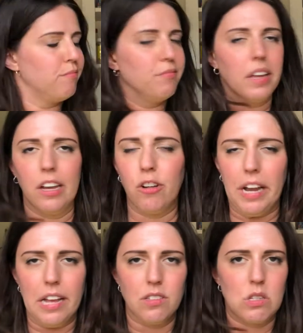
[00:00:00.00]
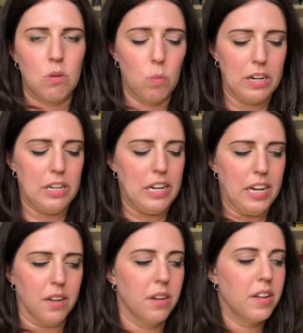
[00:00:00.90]
Ingredients, what do you
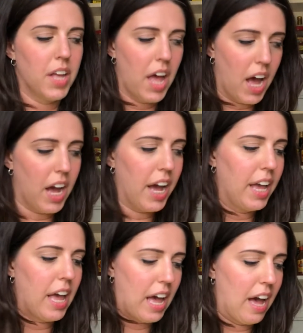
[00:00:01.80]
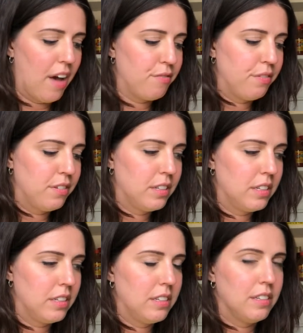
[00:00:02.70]
need? I have
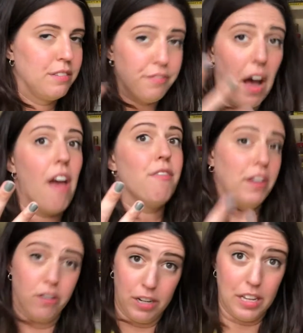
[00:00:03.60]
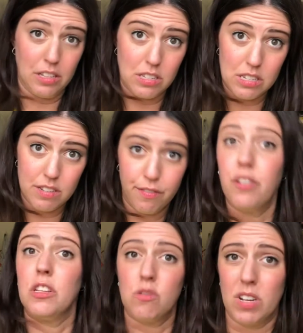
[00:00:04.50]
5 ingredients for
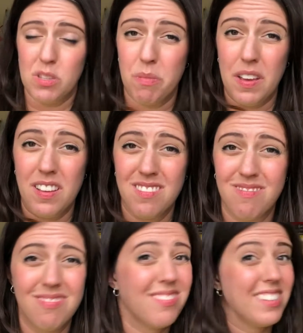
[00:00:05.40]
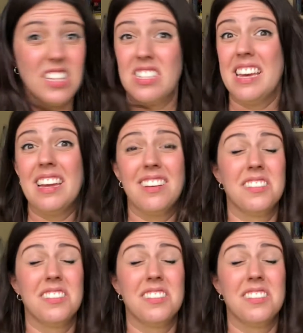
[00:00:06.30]
this recipe. That's it.